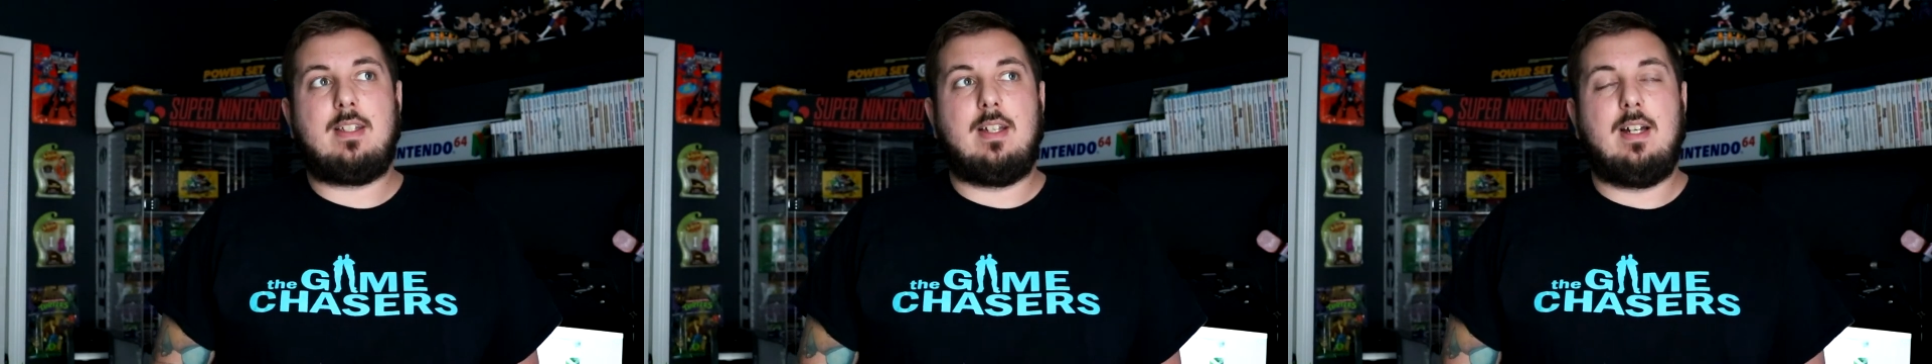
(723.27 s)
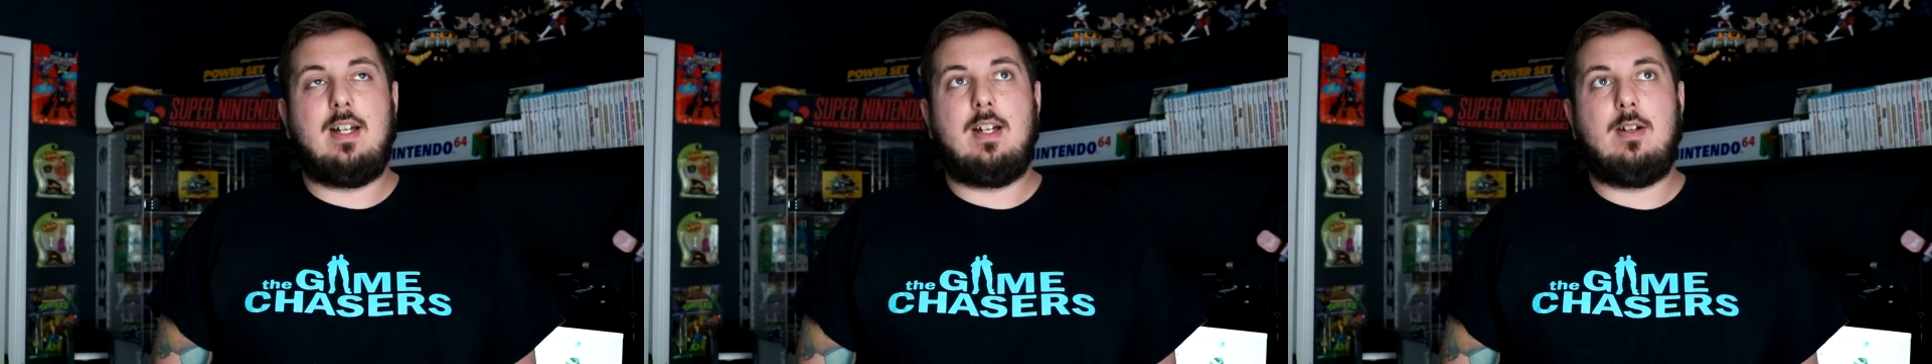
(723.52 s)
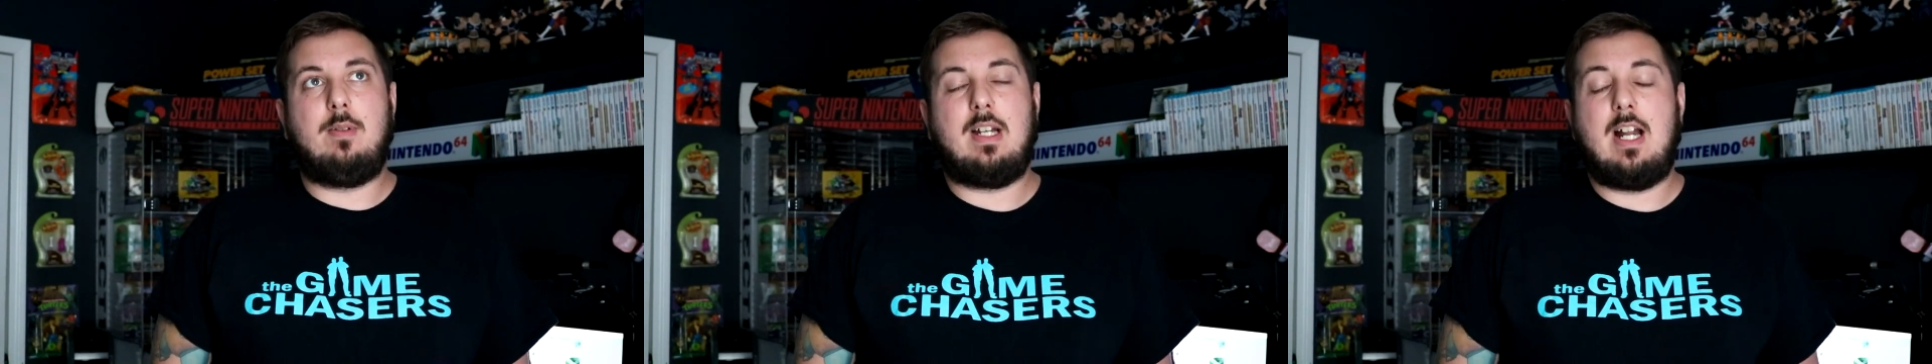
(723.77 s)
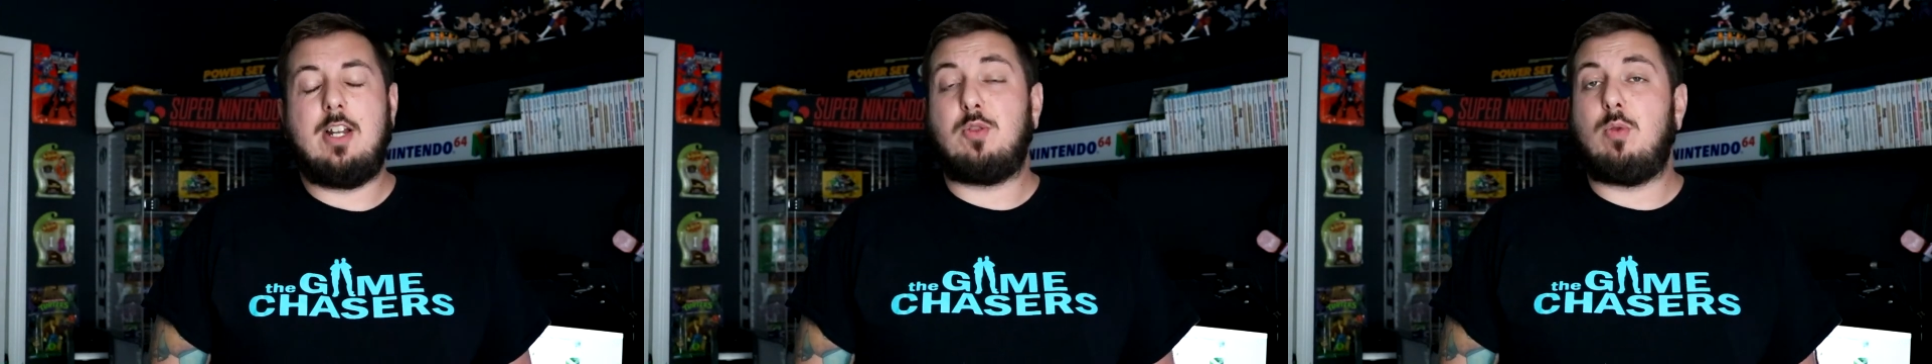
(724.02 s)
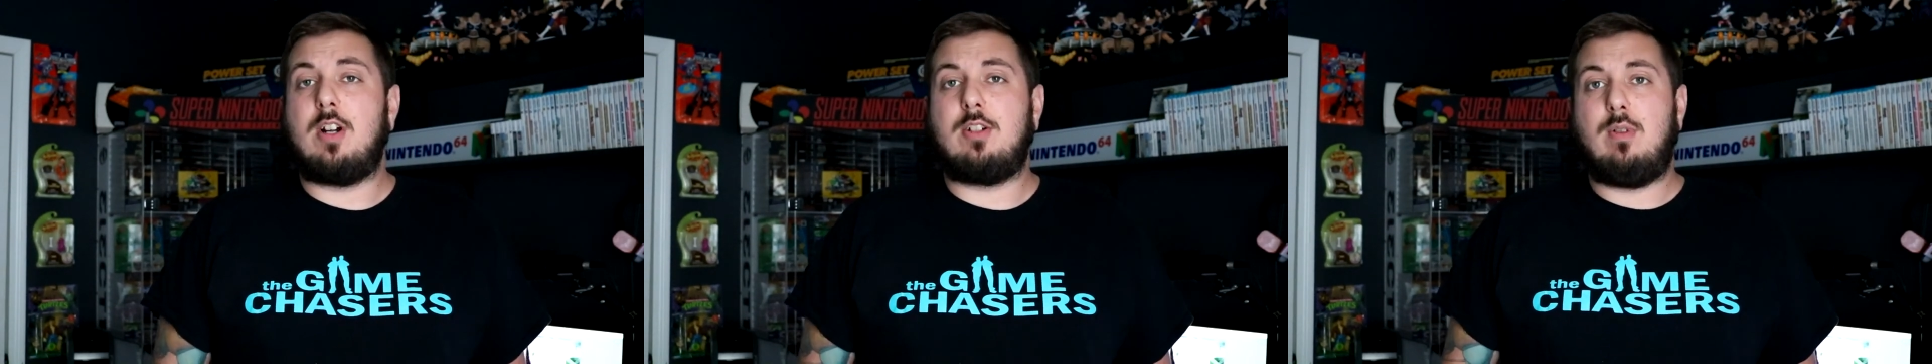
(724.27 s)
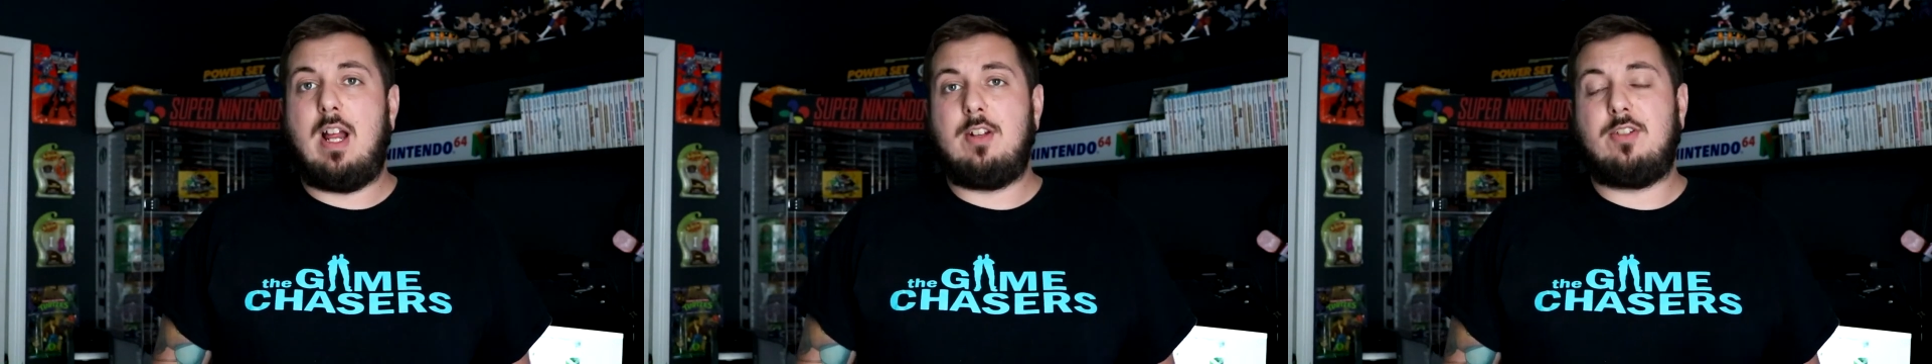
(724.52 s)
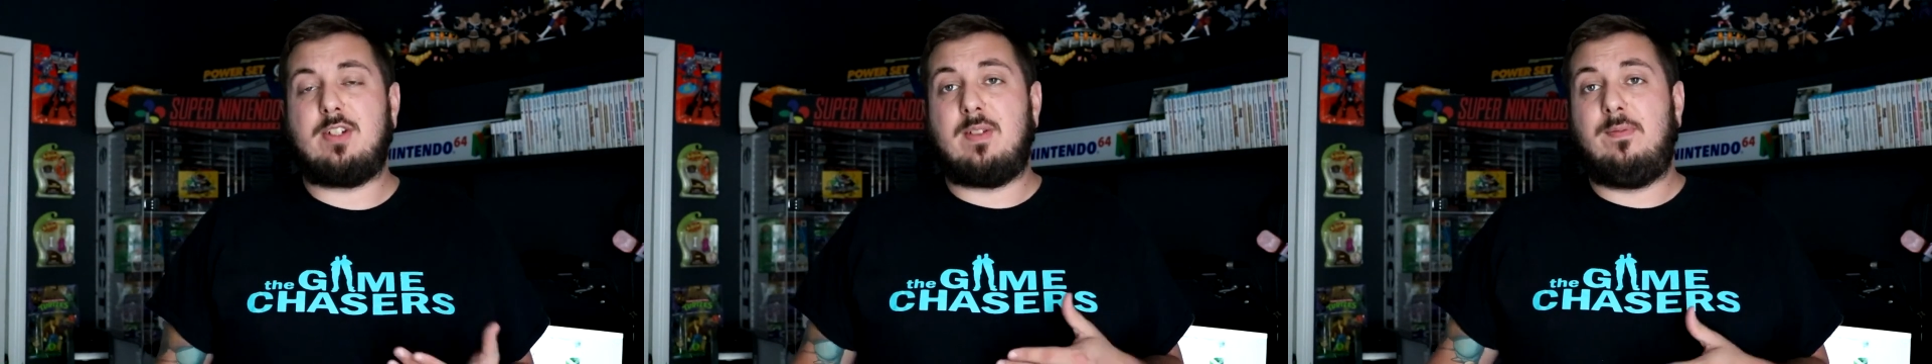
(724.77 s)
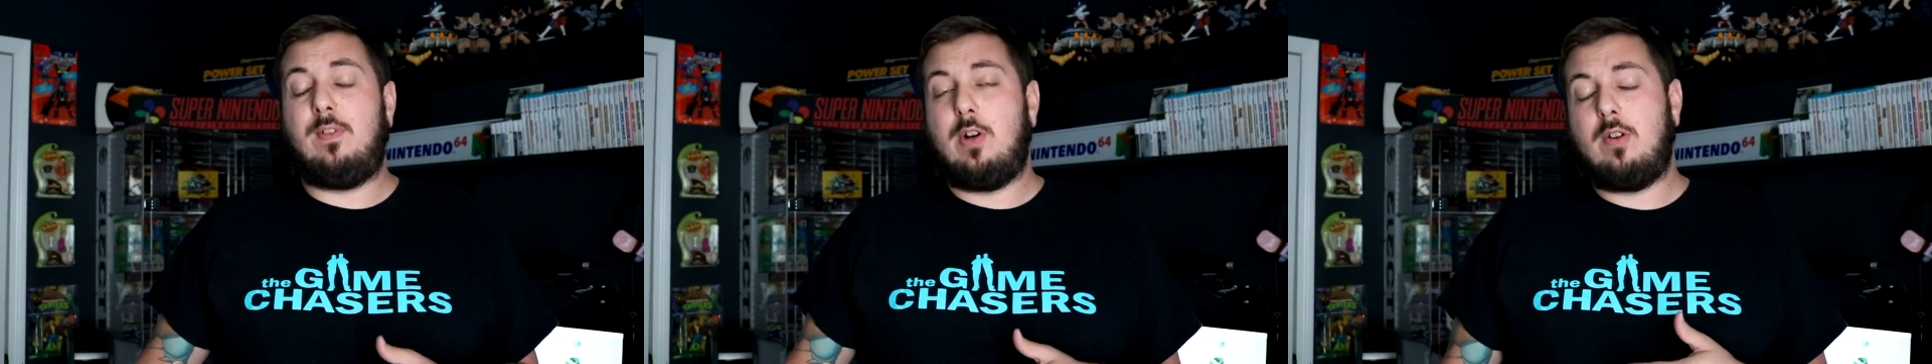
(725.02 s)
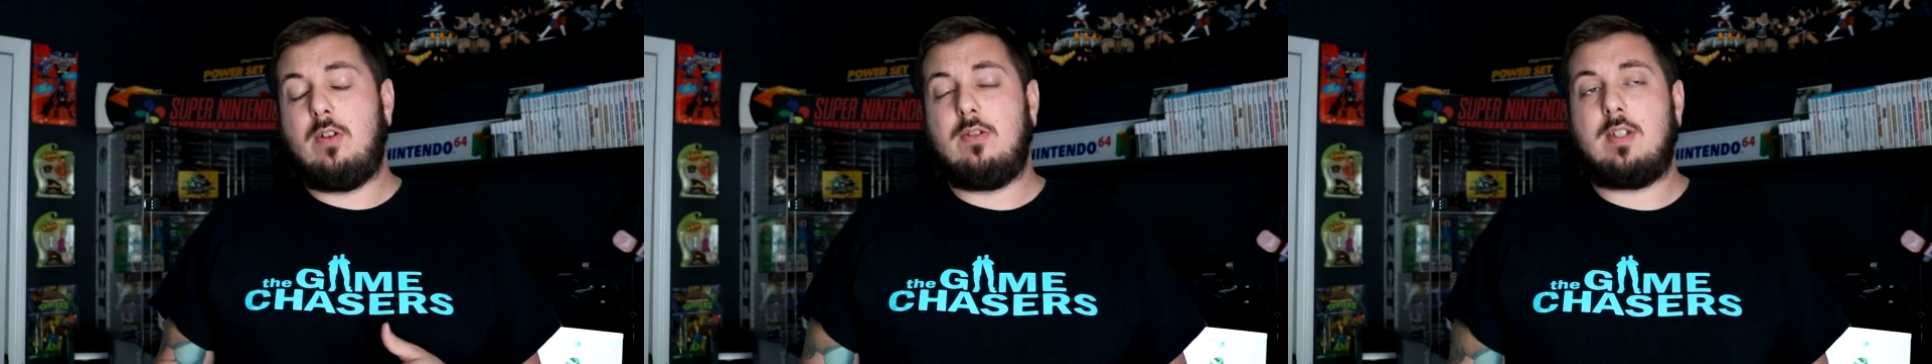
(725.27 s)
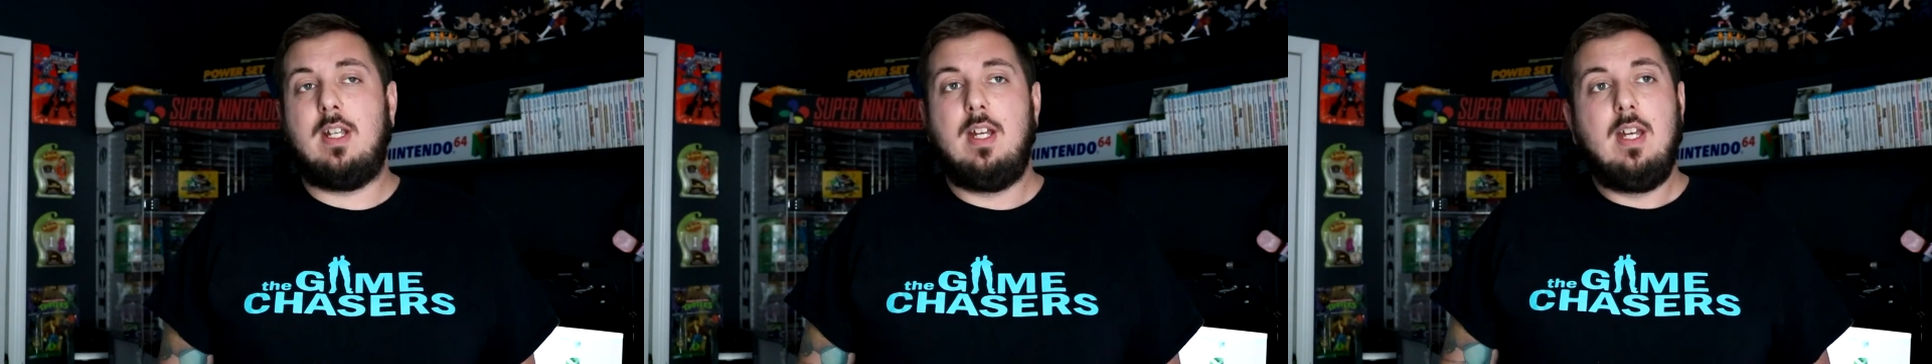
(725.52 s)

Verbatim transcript: Uh, we kind of just walked around, took some photos.